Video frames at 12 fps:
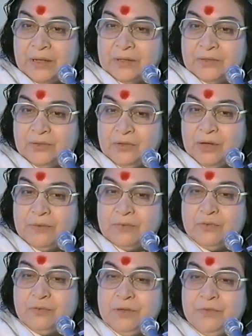So you have
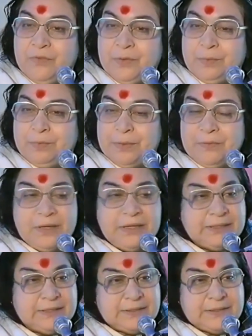so many
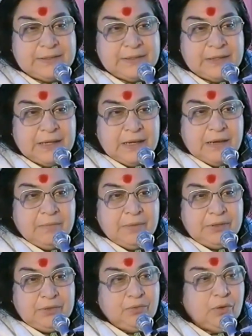privileges,
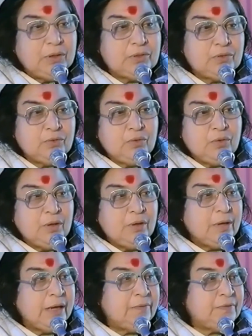but you also
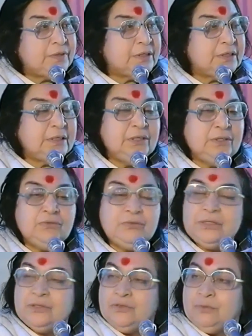have certain
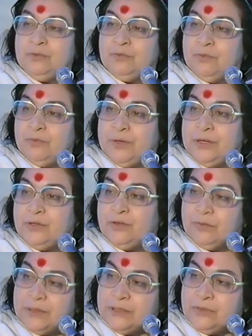duties to be fulfilled
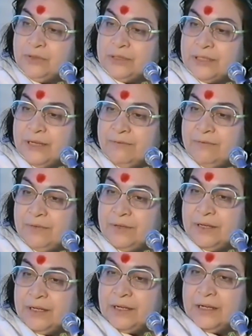towards yourself.
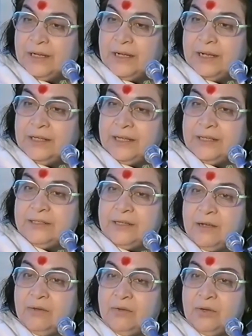And that's
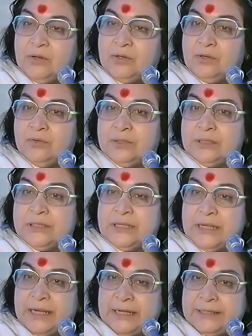how towards the
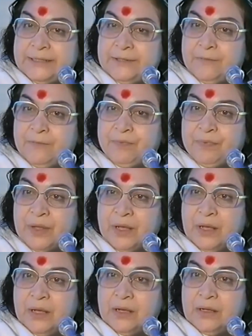collective.
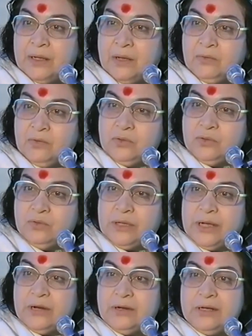Now those who
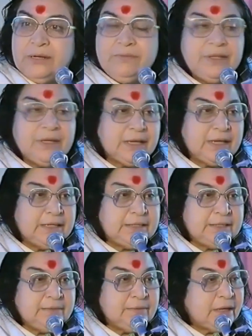cannot live in the
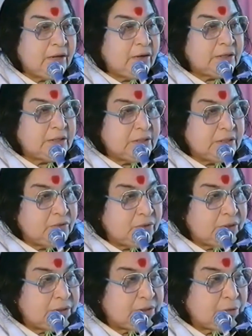collective are not Sahaja
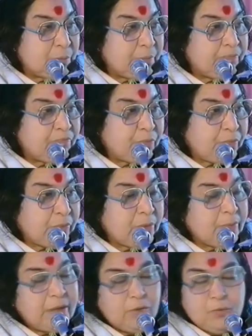Yogis,
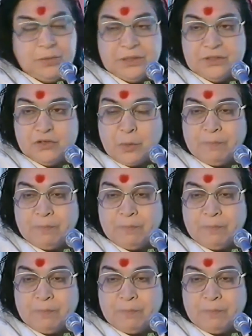by no means.